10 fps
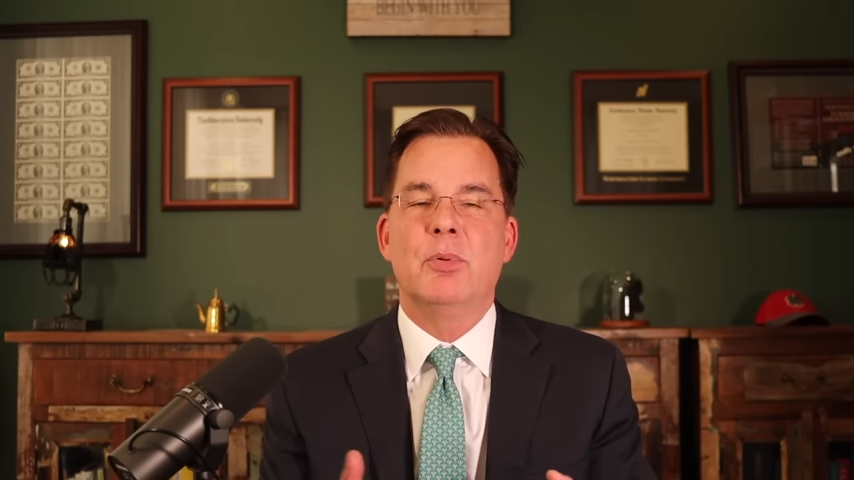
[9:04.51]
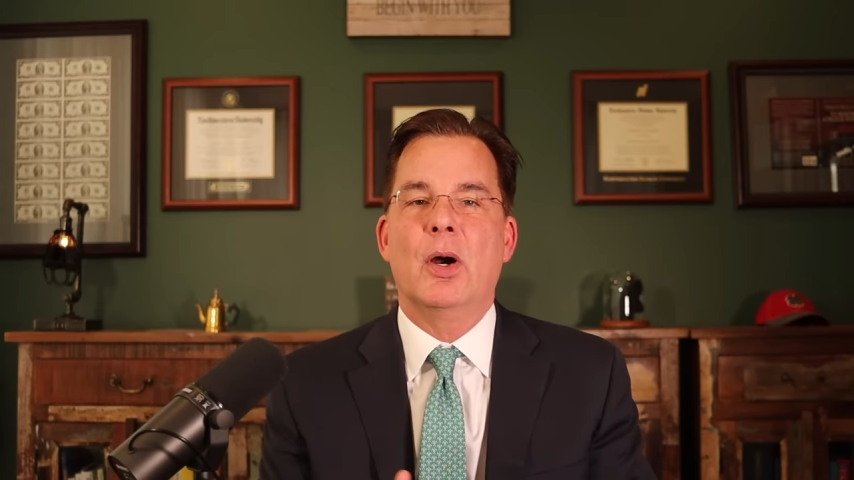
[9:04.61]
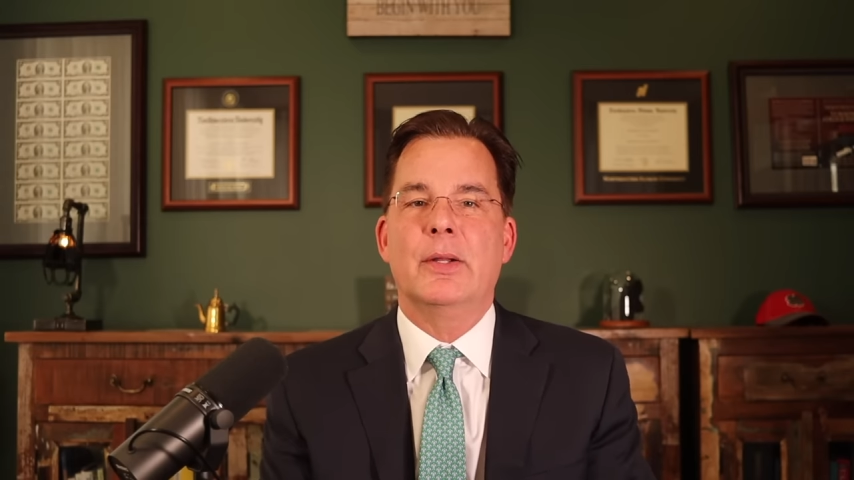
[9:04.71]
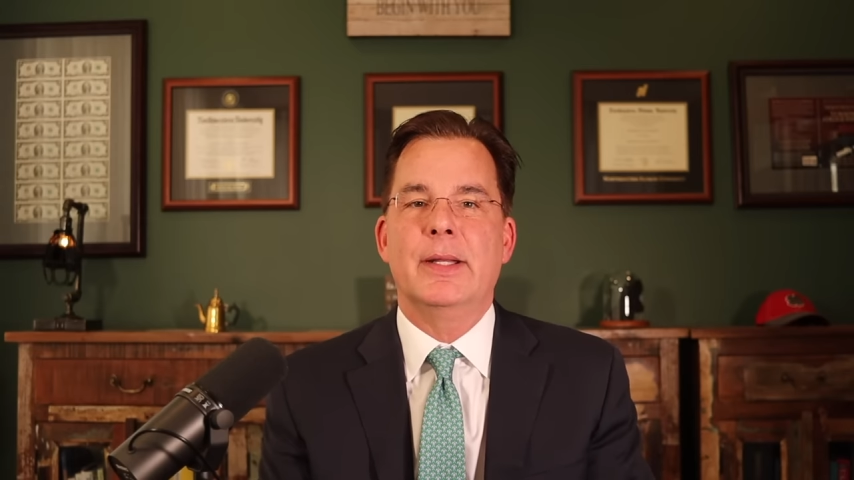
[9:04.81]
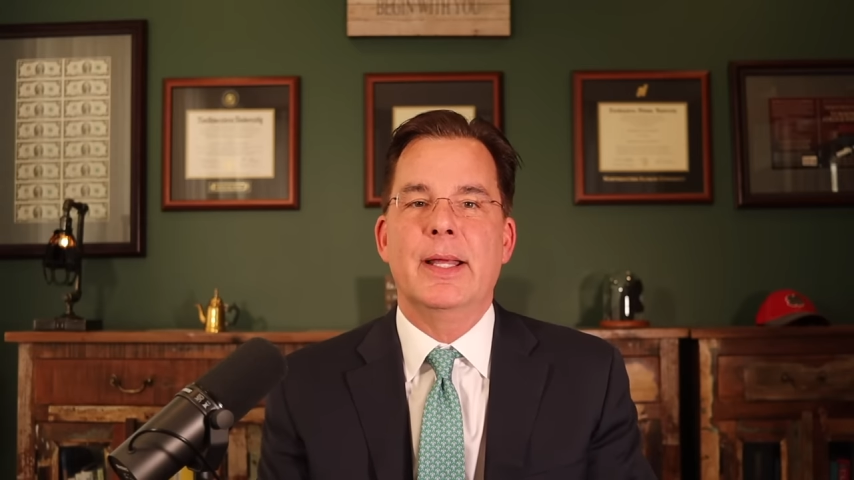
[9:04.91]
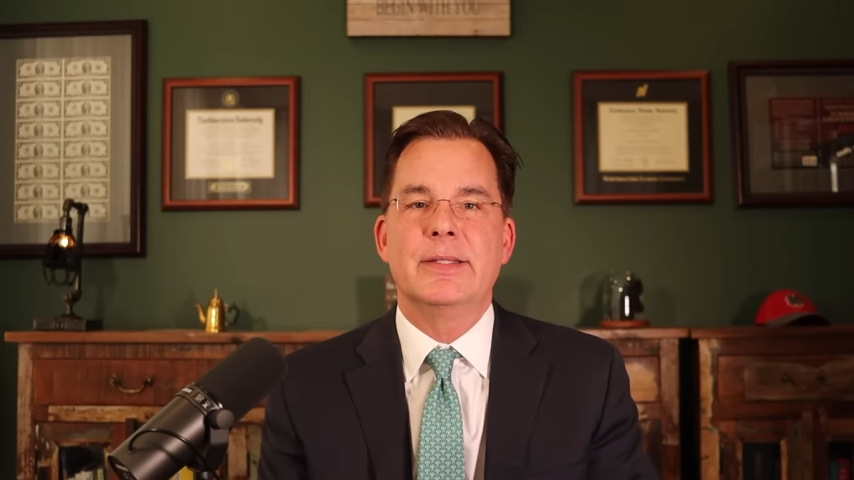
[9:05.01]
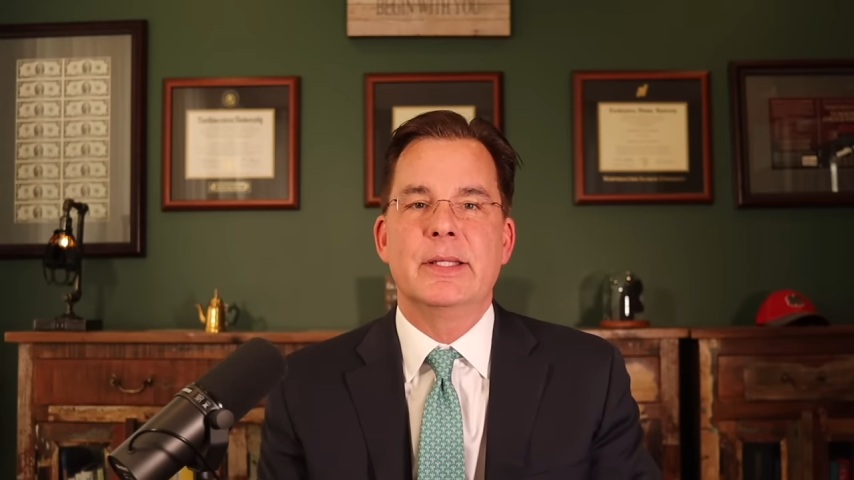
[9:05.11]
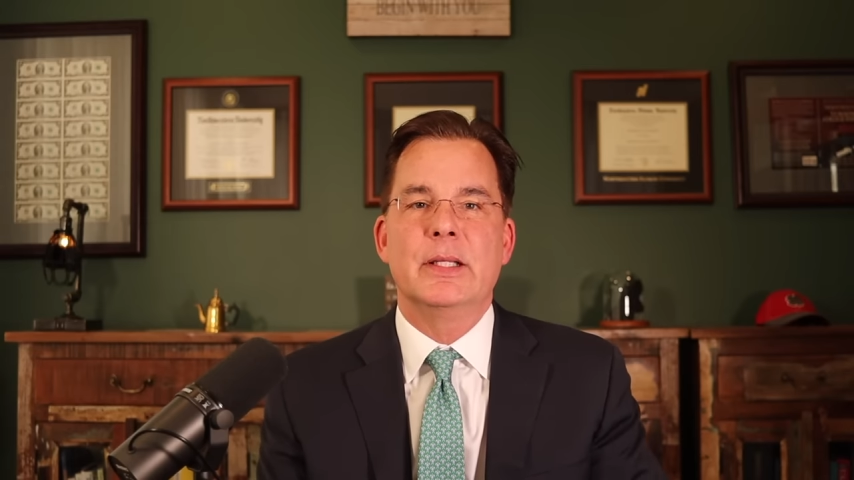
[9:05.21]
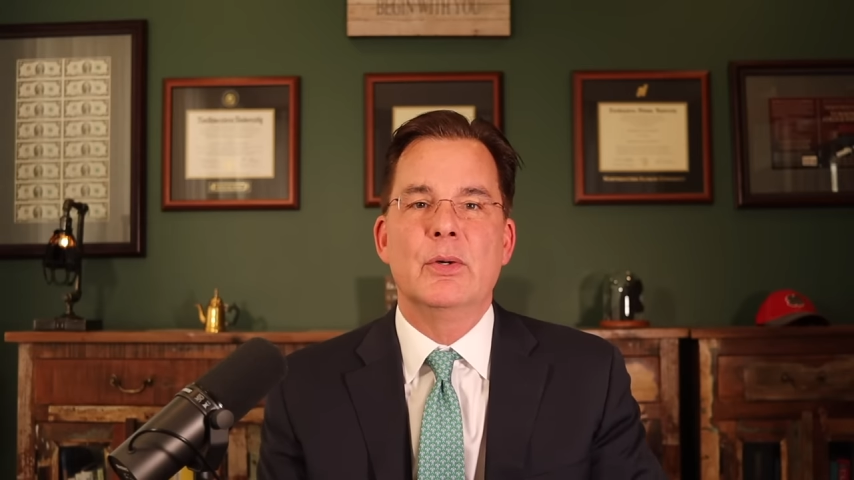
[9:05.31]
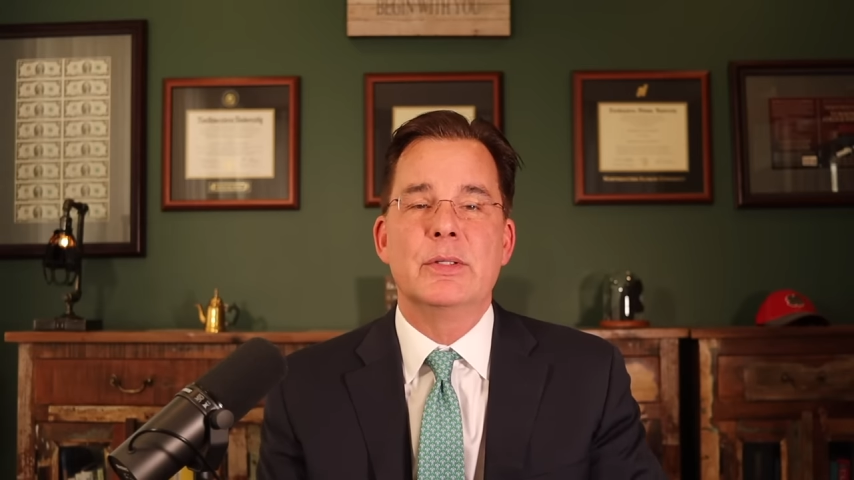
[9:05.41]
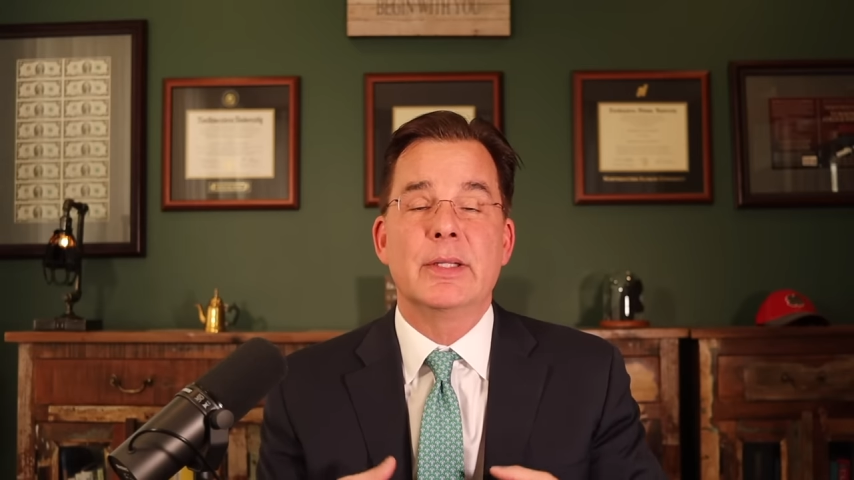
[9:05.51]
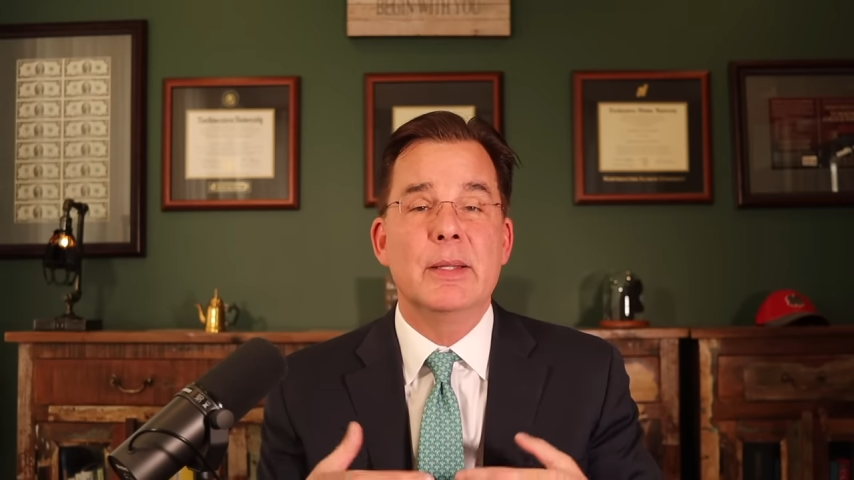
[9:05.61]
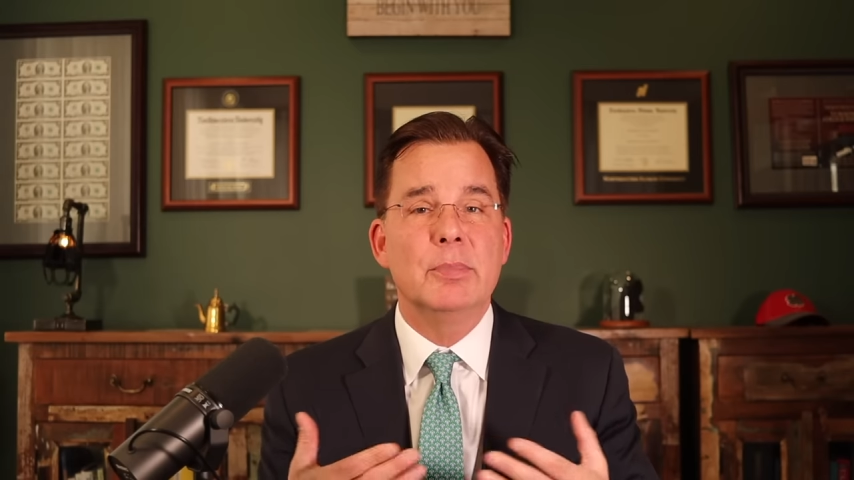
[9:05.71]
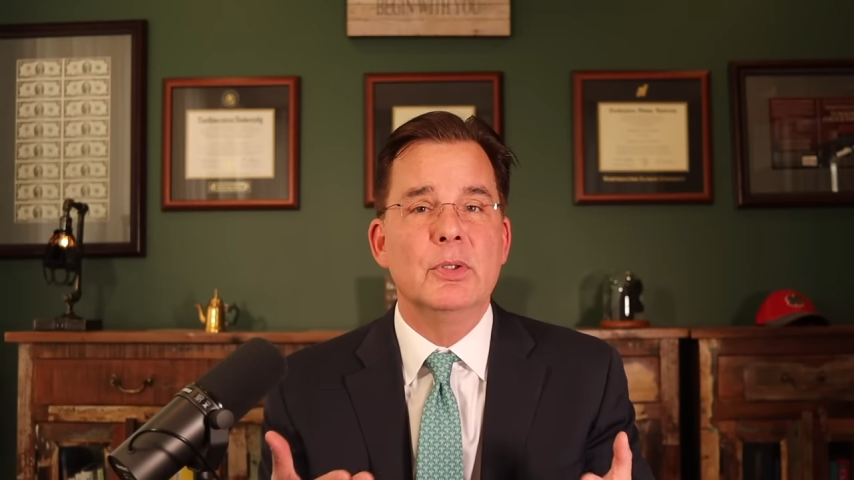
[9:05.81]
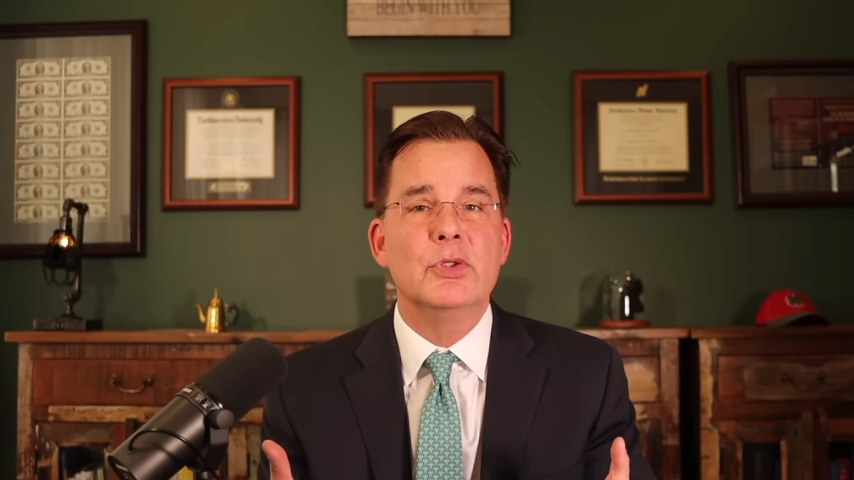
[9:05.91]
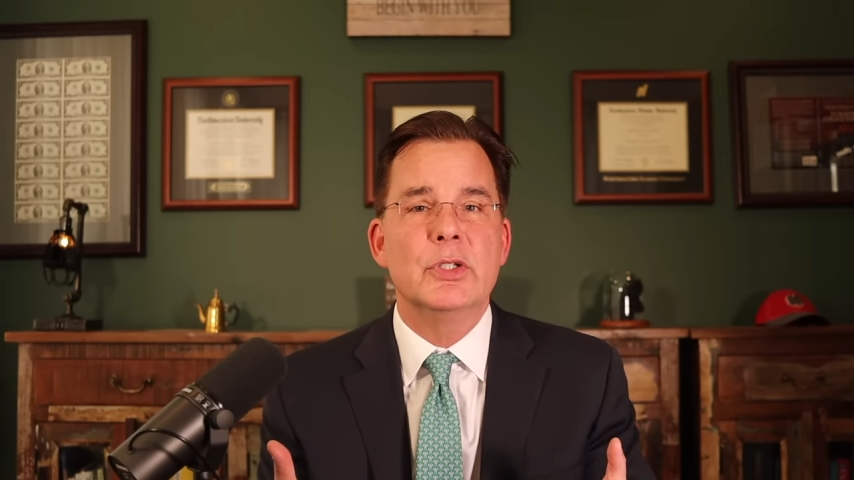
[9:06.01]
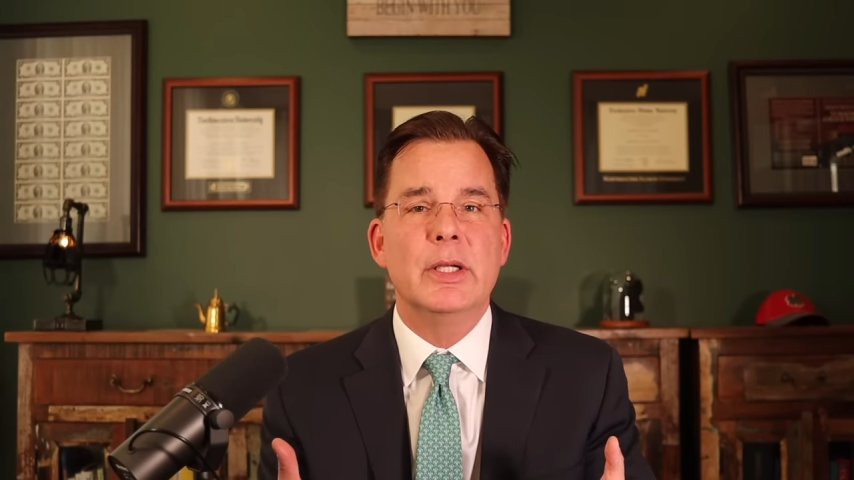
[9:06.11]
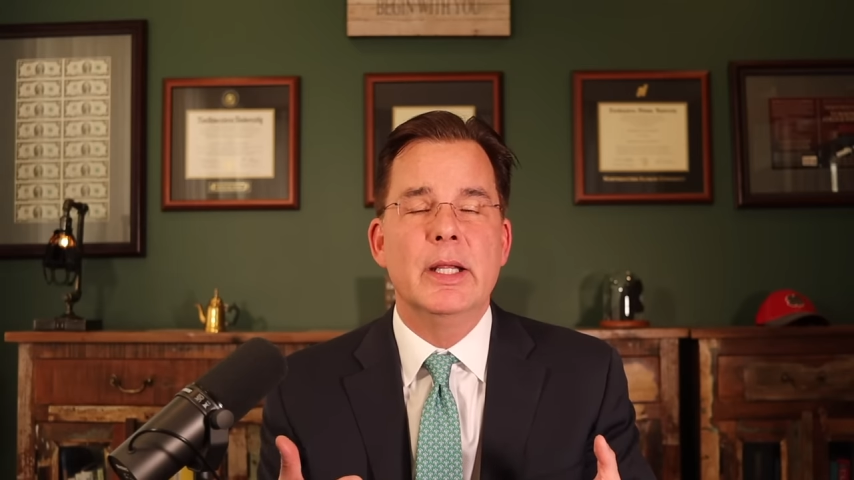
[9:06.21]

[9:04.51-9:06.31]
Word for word: a park that has the lowest light pollution